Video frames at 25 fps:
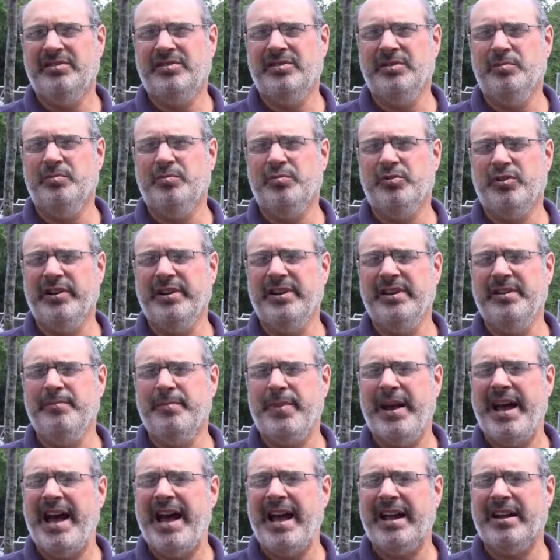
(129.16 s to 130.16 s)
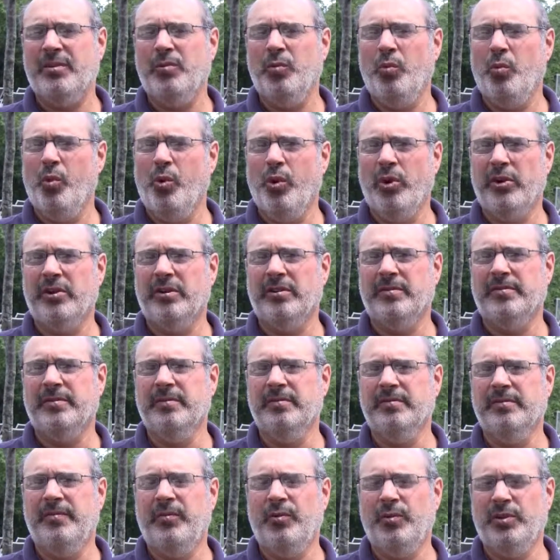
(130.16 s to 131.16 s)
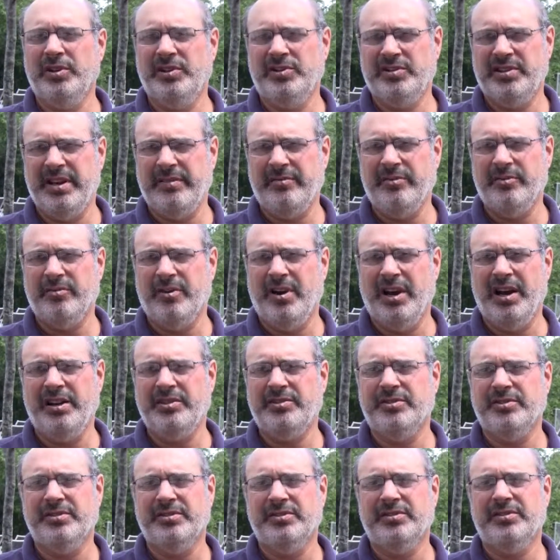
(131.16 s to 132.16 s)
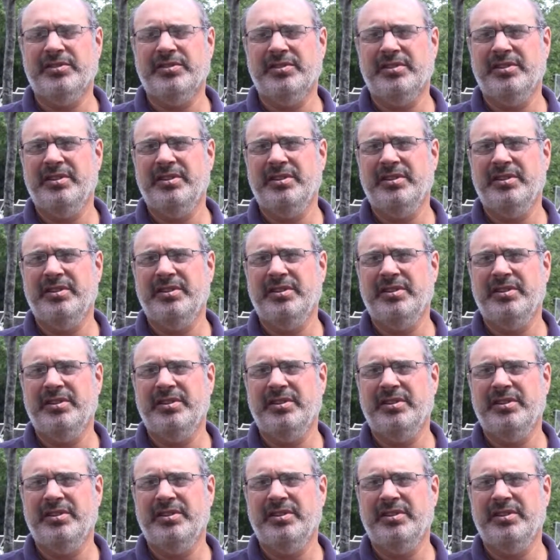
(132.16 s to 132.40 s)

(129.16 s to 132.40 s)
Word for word: to bring back water from 47 risers